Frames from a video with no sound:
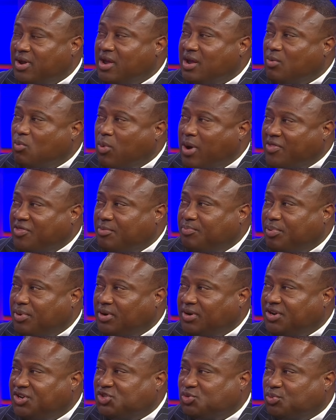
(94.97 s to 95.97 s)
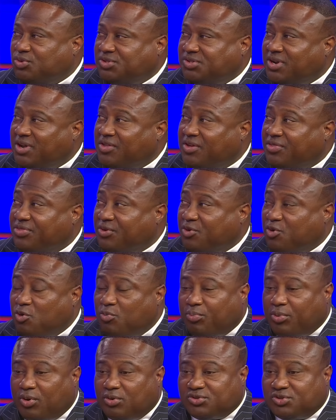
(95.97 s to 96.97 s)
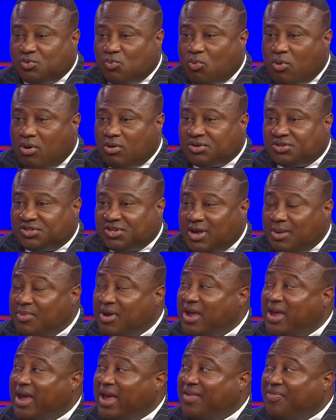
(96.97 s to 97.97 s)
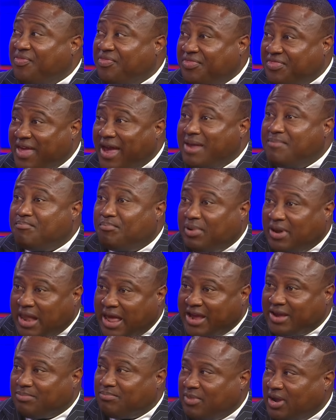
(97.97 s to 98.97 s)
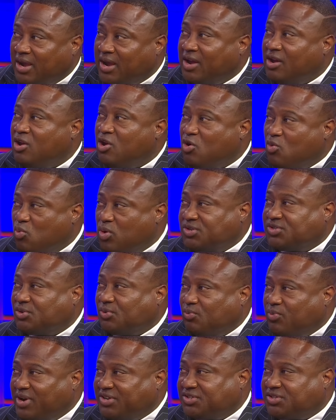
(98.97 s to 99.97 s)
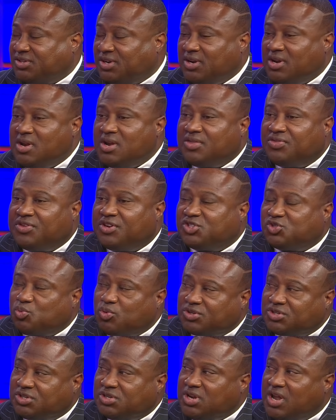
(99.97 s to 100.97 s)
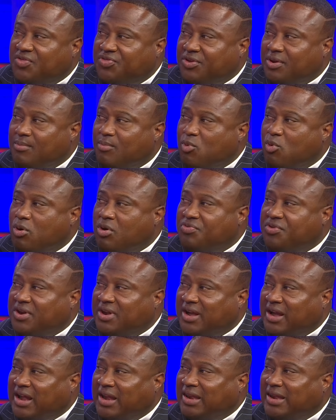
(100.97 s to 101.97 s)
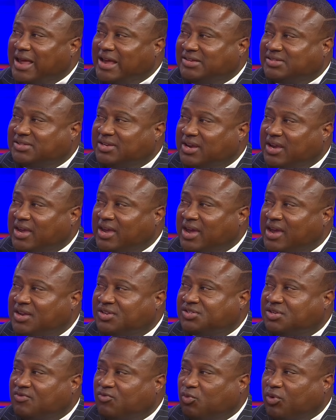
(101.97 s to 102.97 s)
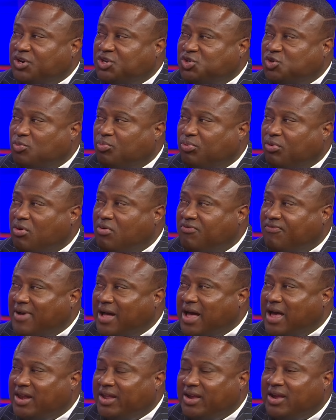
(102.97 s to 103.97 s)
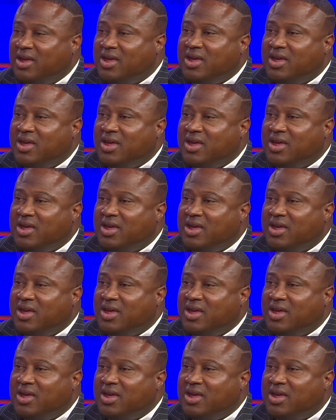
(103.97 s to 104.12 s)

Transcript: While the police was there, the third person walks up and that black man was arrested. This was nothing more than a classic case of racial profiling.